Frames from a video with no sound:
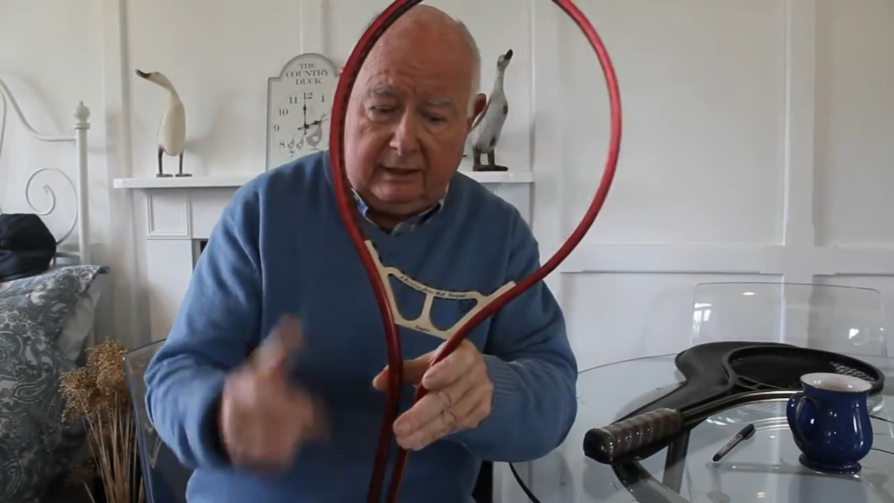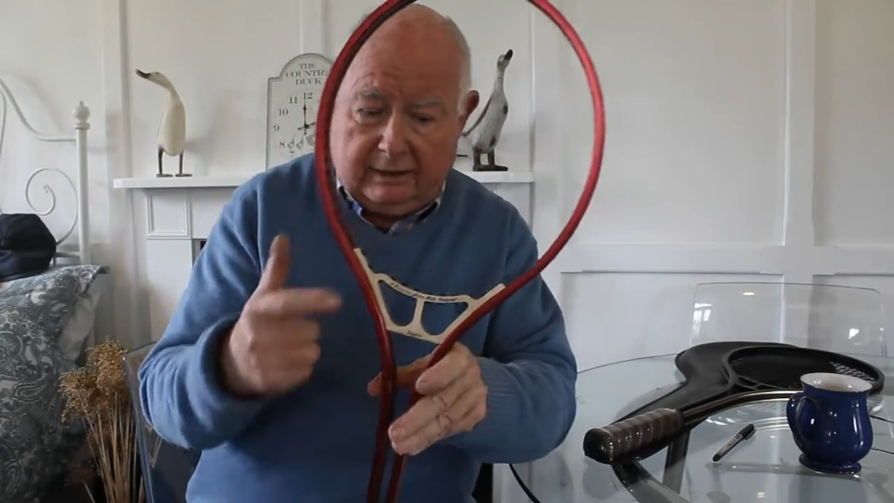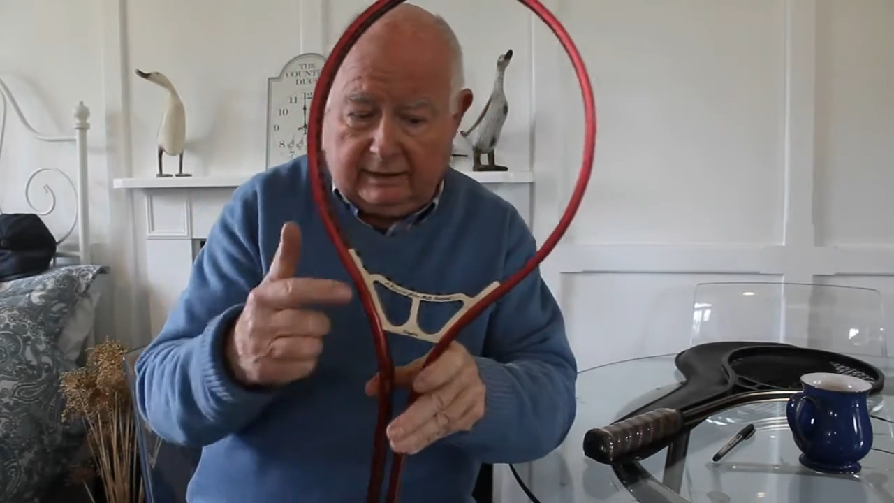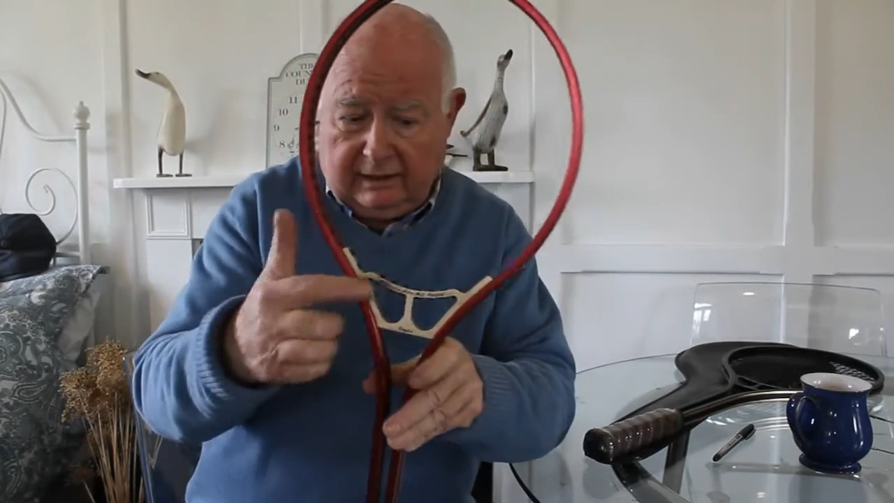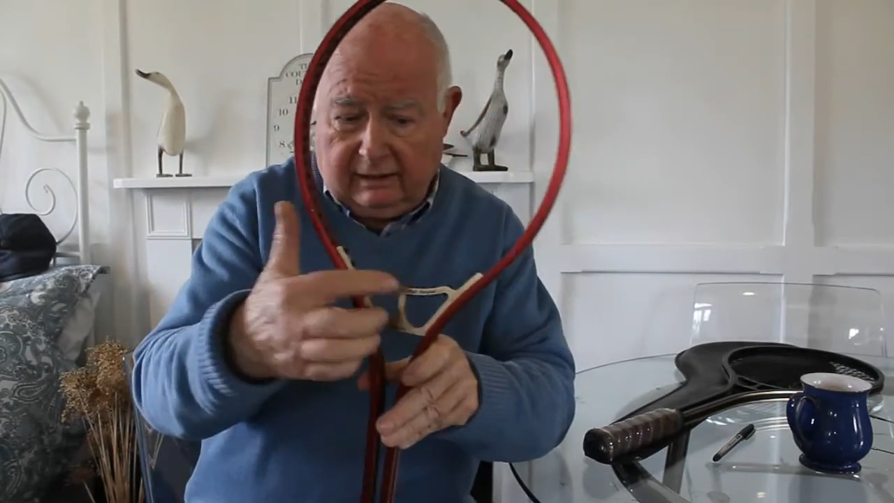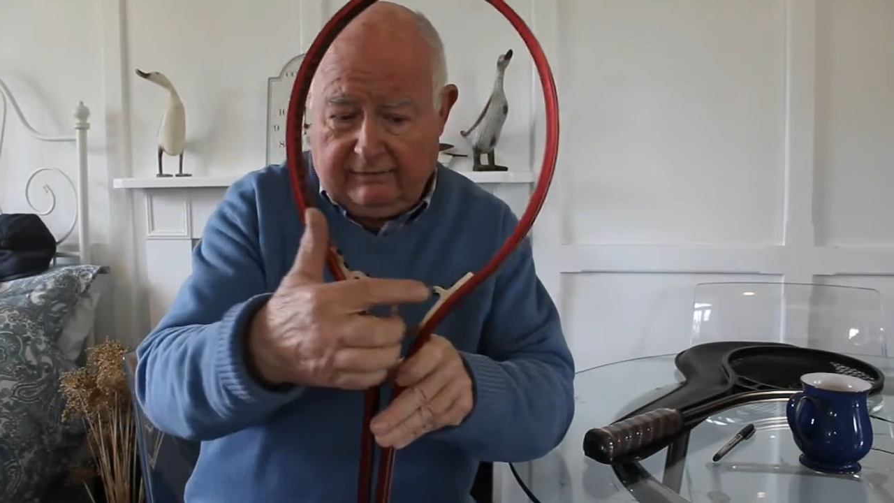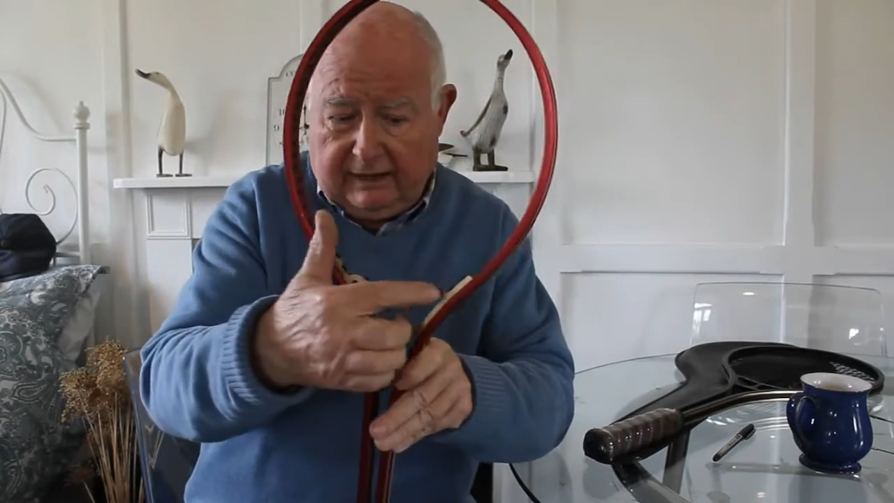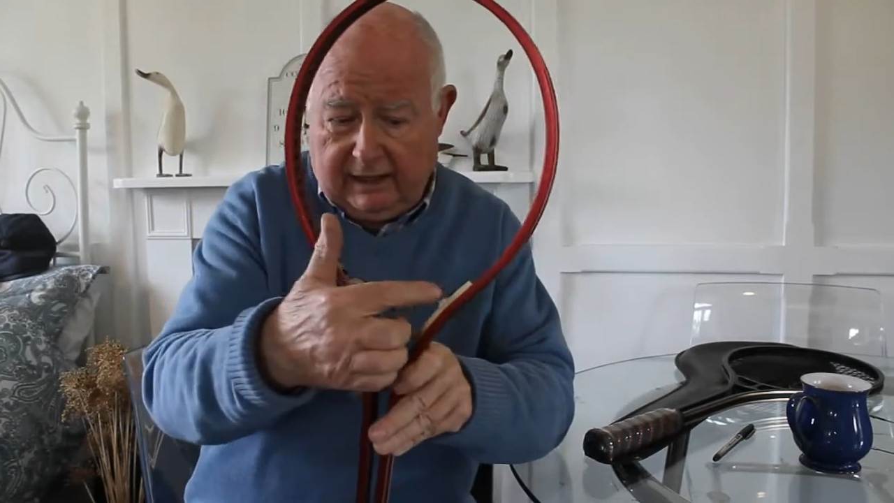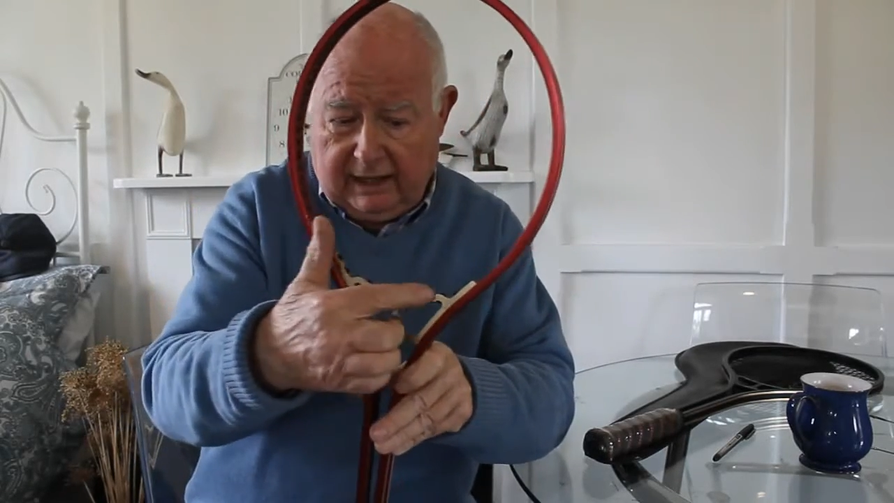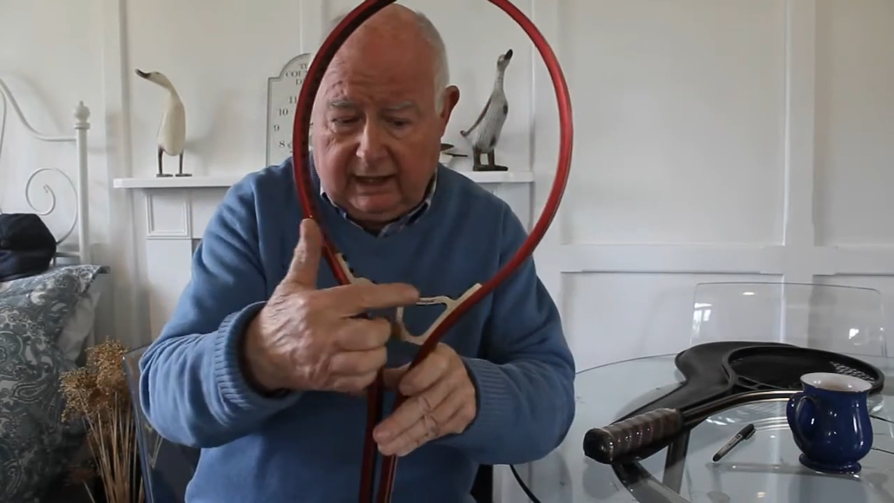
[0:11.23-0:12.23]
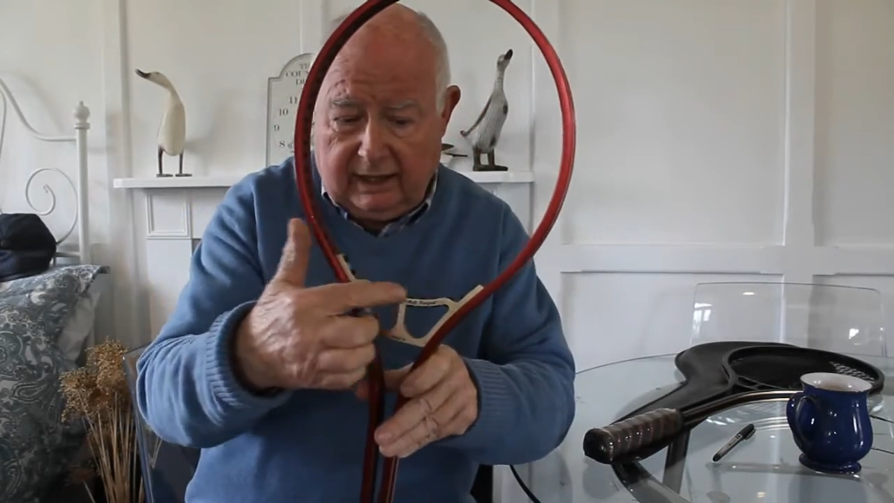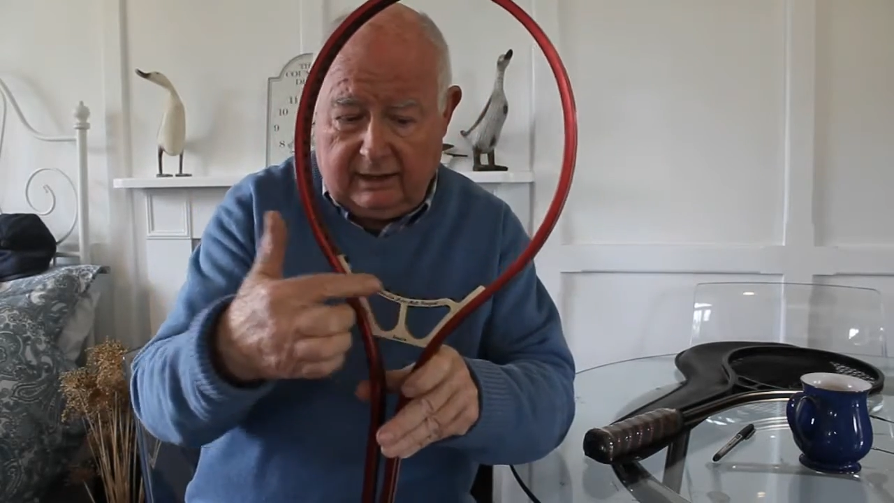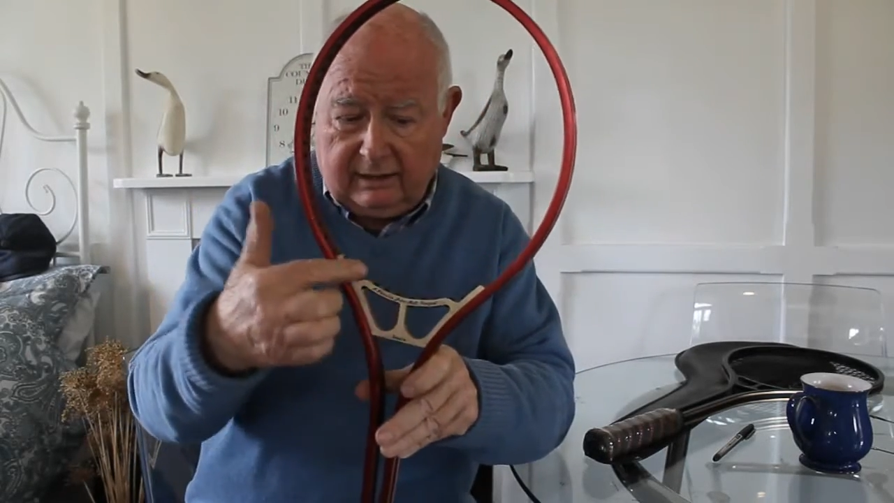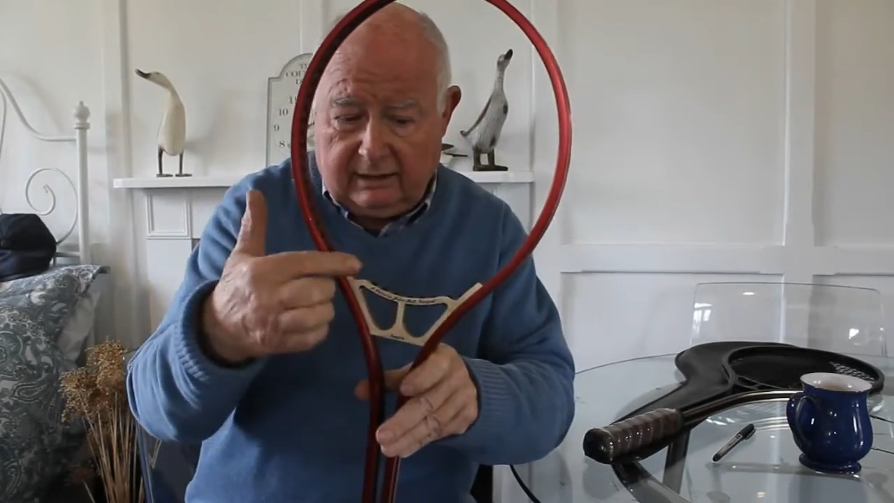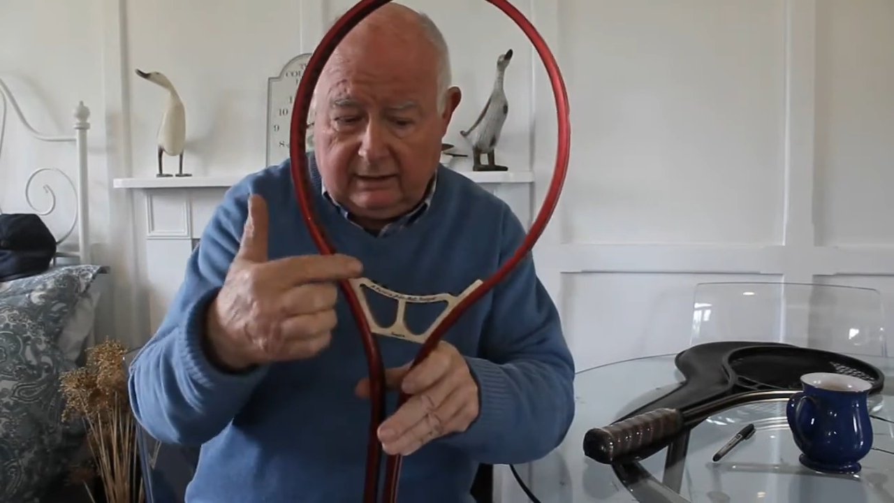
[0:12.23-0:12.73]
This little fella here,